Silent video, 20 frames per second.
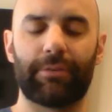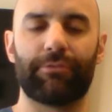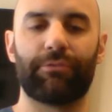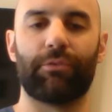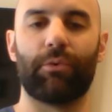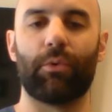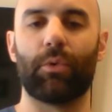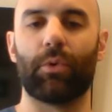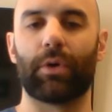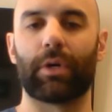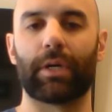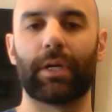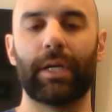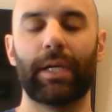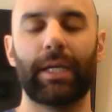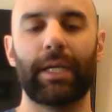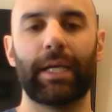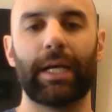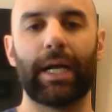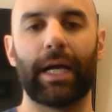for
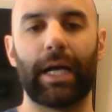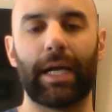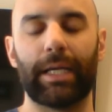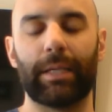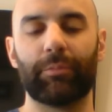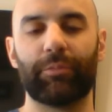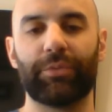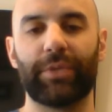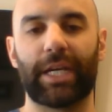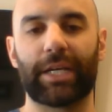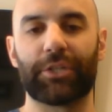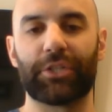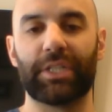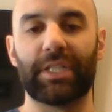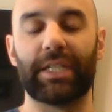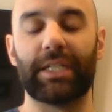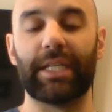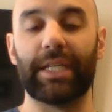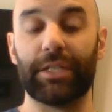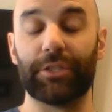hip flexion
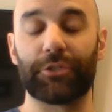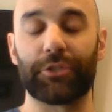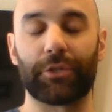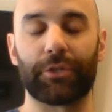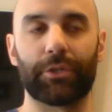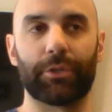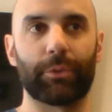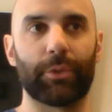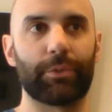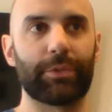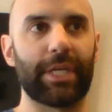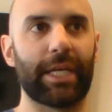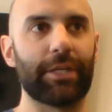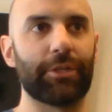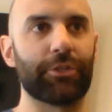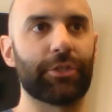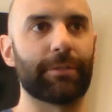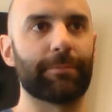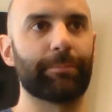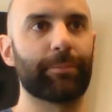and internal
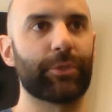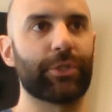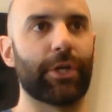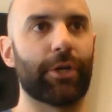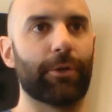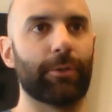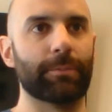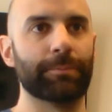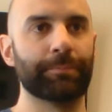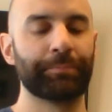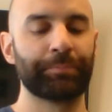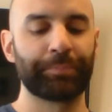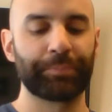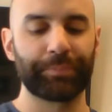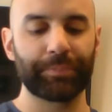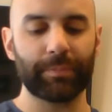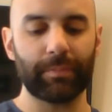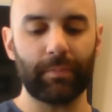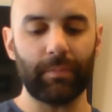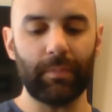rotation. So
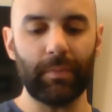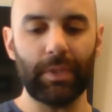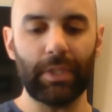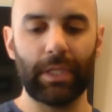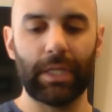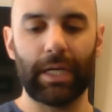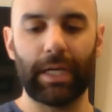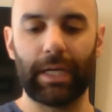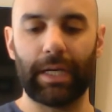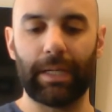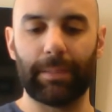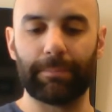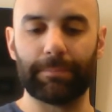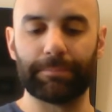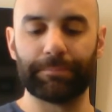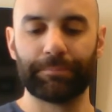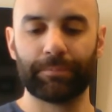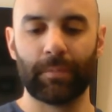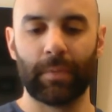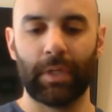
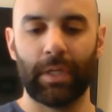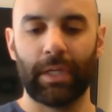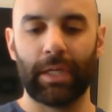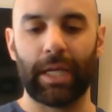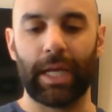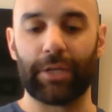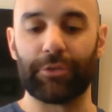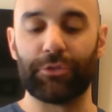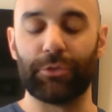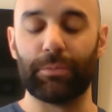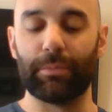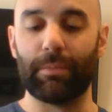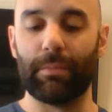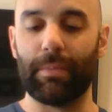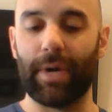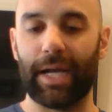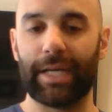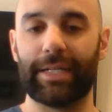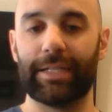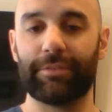as you
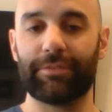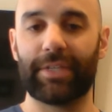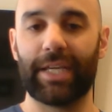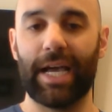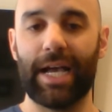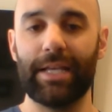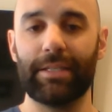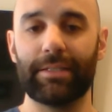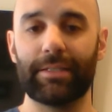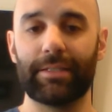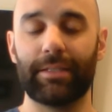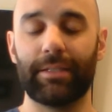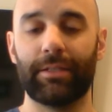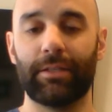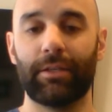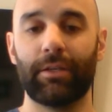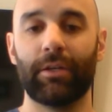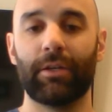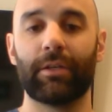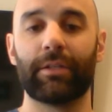might have guessed,
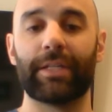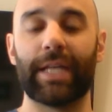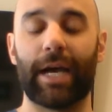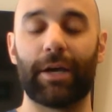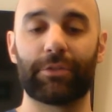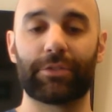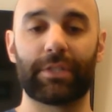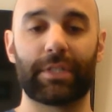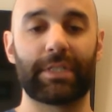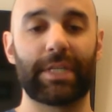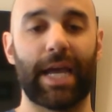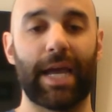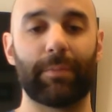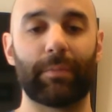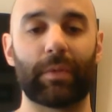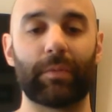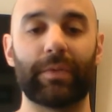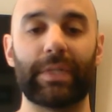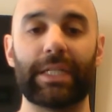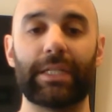now's the time
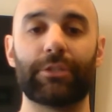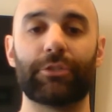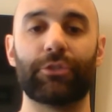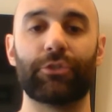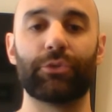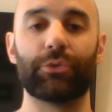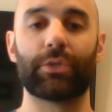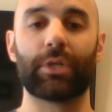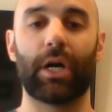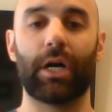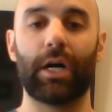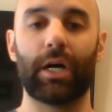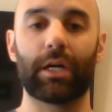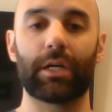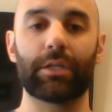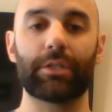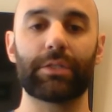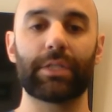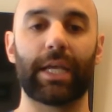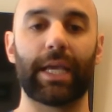when we need to do
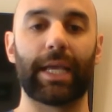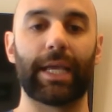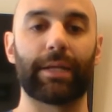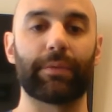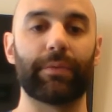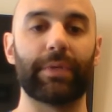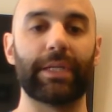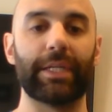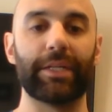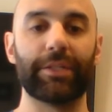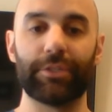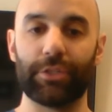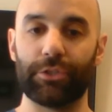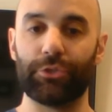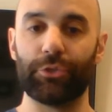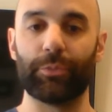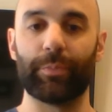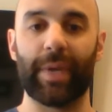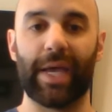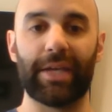cars and we need to
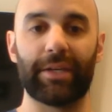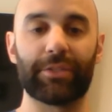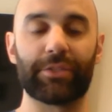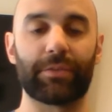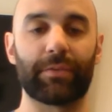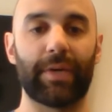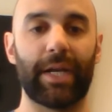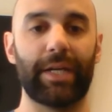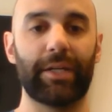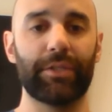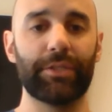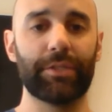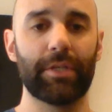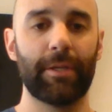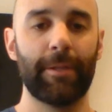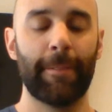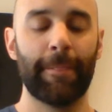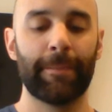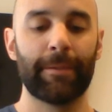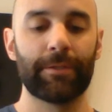do PAILs and RAILs.
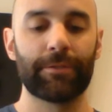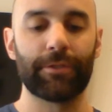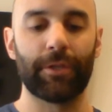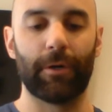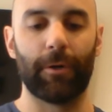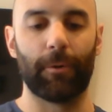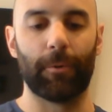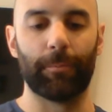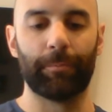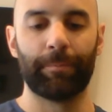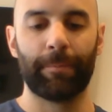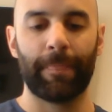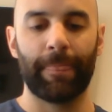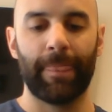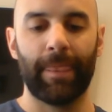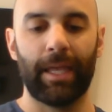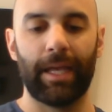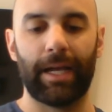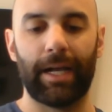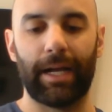So
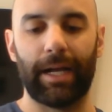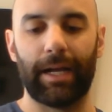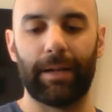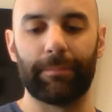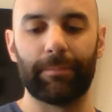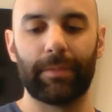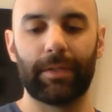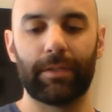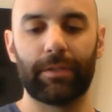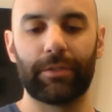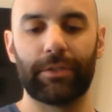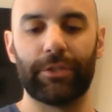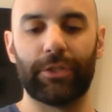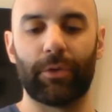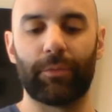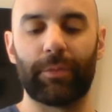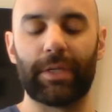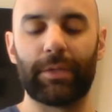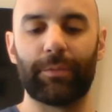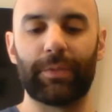
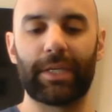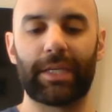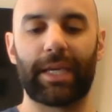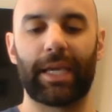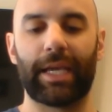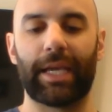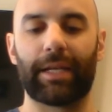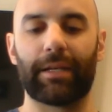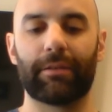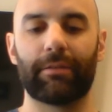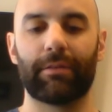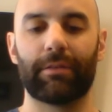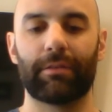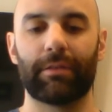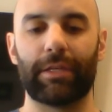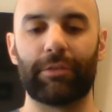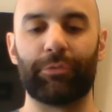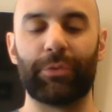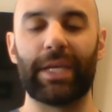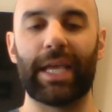we can't,
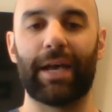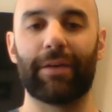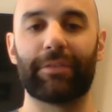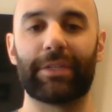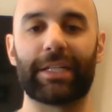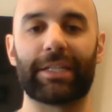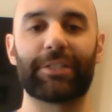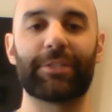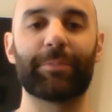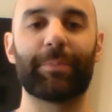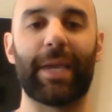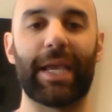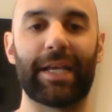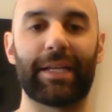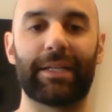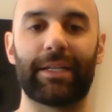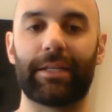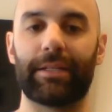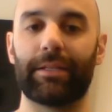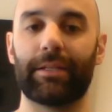if we haven't
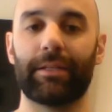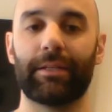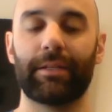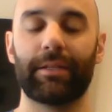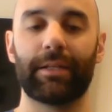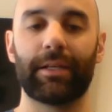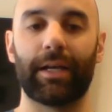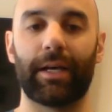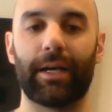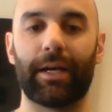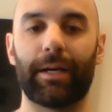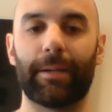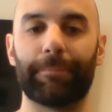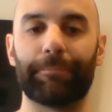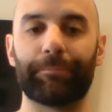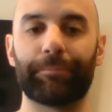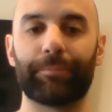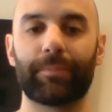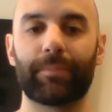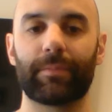expanded
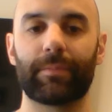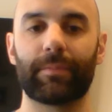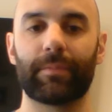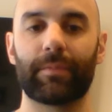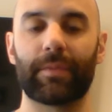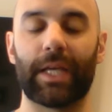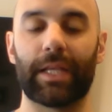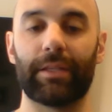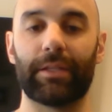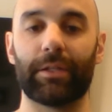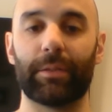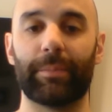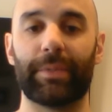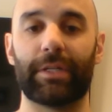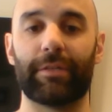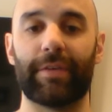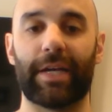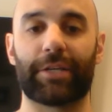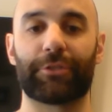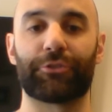that little bit
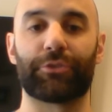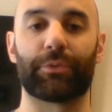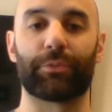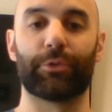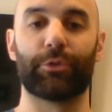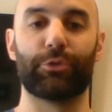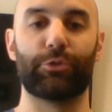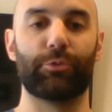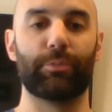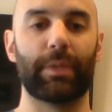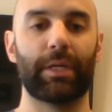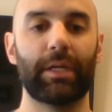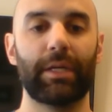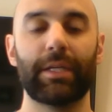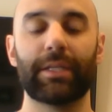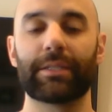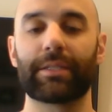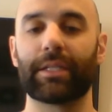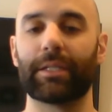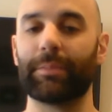of extra room,
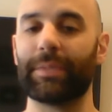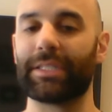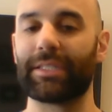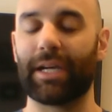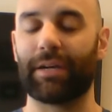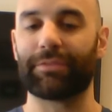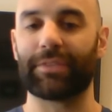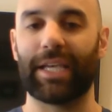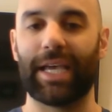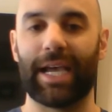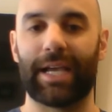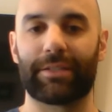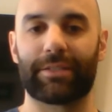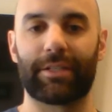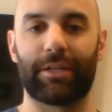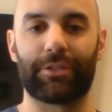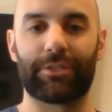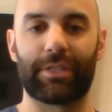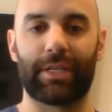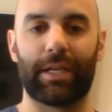it's going to be tough to ask
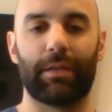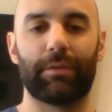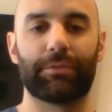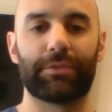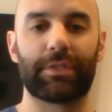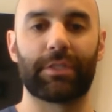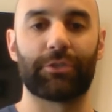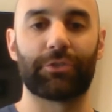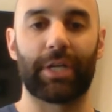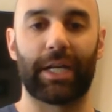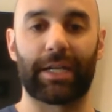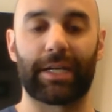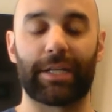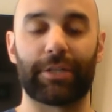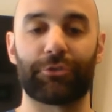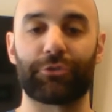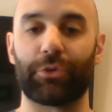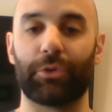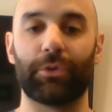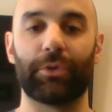ourselves to try to
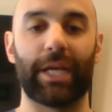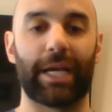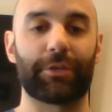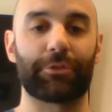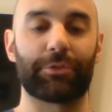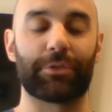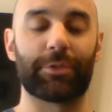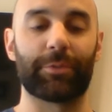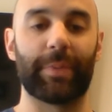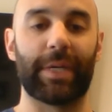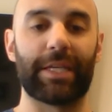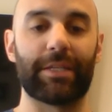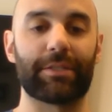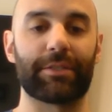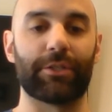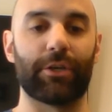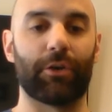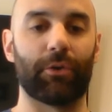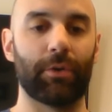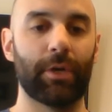control extra space.
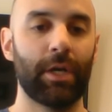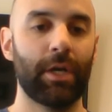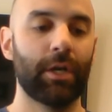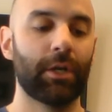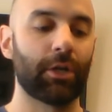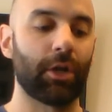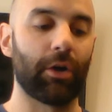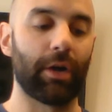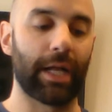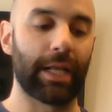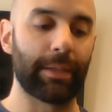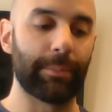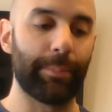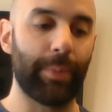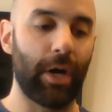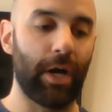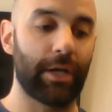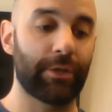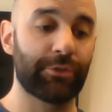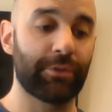So go ahead and
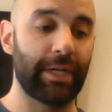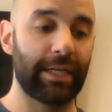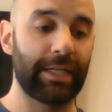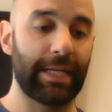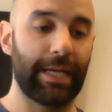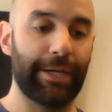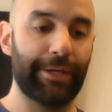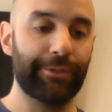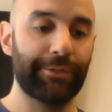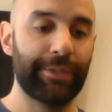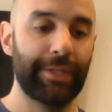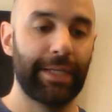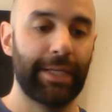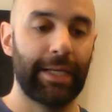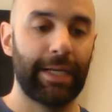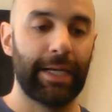pause right now.